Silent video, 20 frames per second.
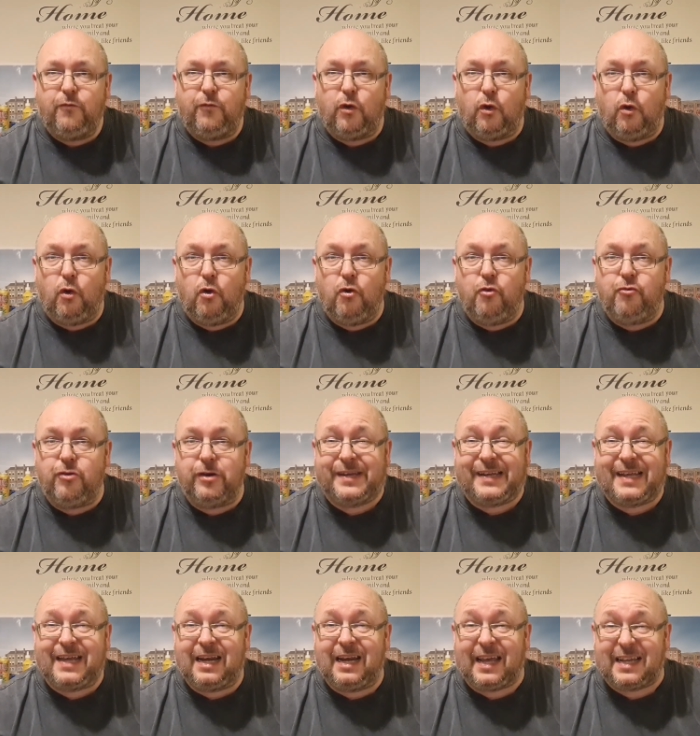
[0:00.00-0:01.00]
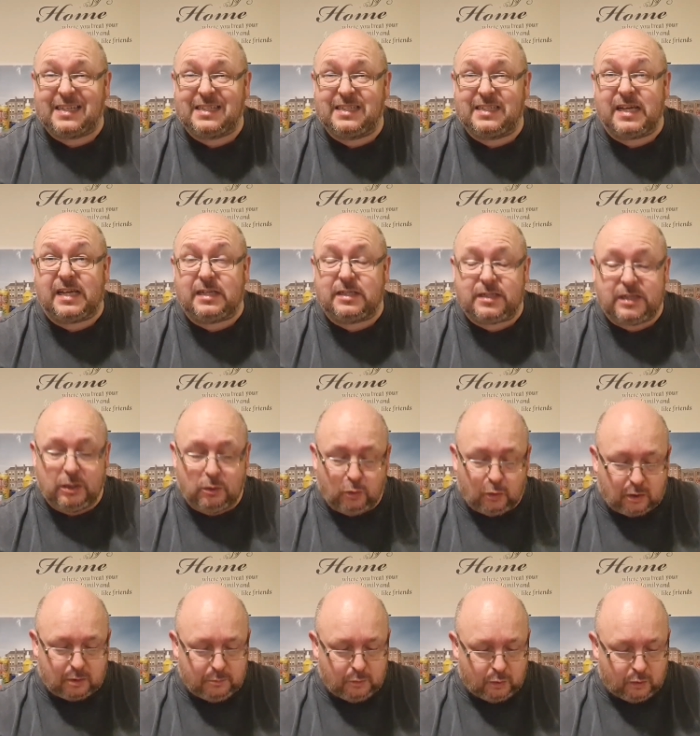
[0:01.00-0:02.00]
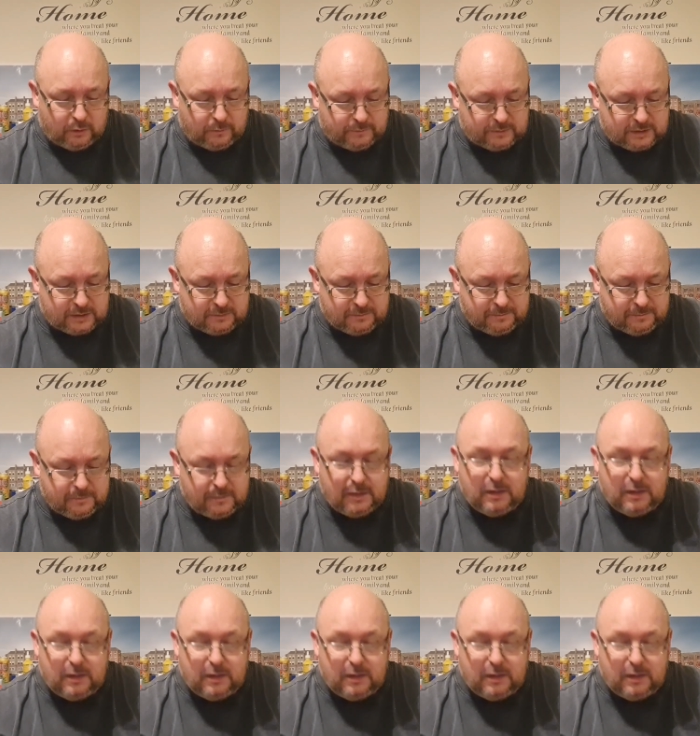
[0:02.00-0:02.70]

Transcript: for 100 Class 60 locomotives.